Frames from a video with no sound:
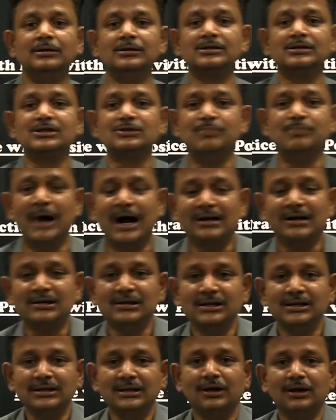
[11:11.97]

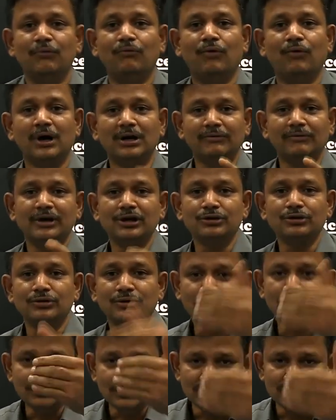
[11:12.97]
Smartly, whatever you
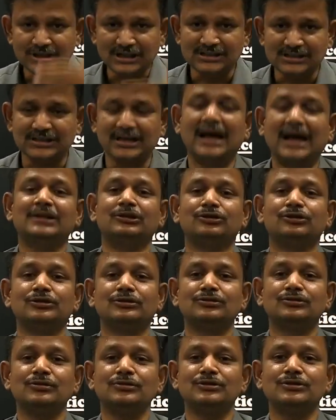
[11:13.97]
know, just scan through the
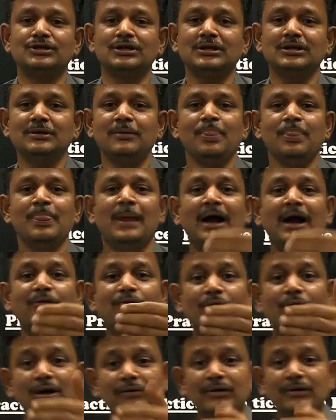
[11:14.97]
solution. And
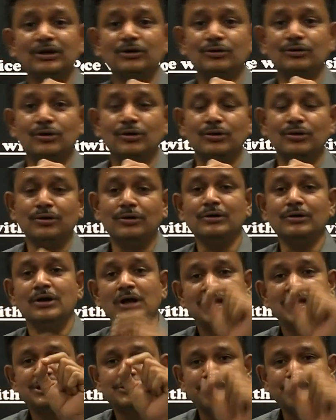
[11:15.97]
whatever you don't
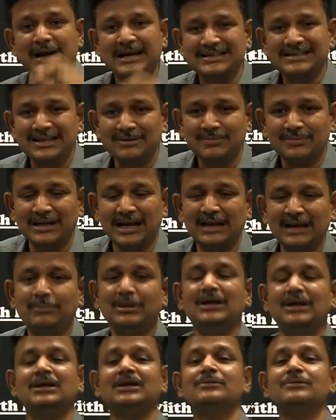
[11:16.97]
know, spend some time
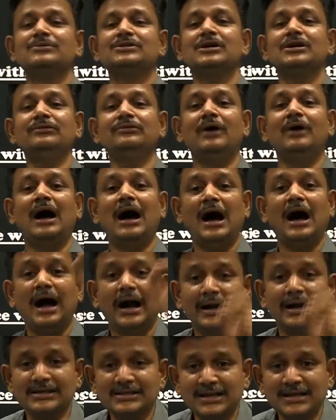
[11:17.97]
in terms of
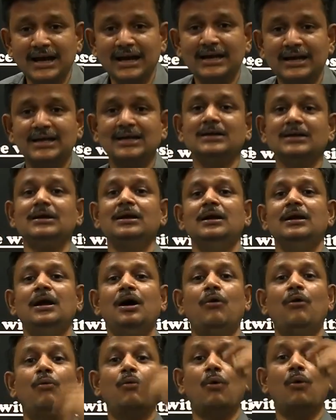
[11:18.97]
understanding
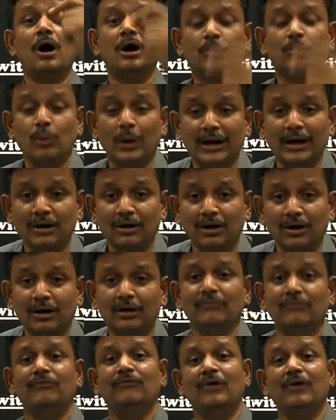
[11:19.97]
what went
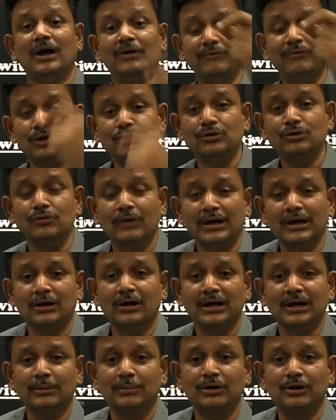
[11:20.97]
wrong, why you were
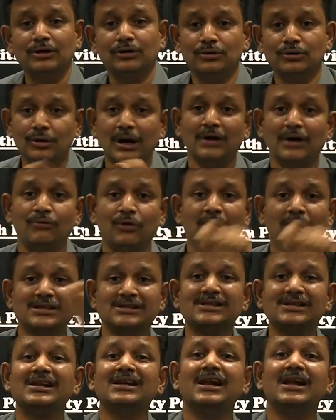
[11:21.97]
not able to do, and what
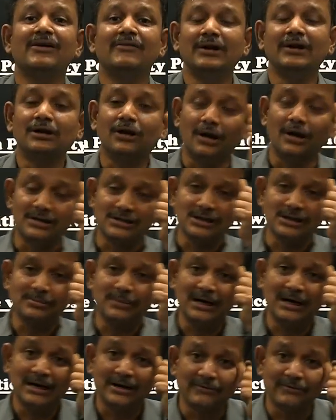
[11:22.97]
is the relevant concept
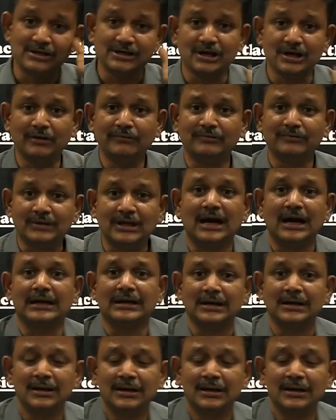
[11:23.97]
and revision of that.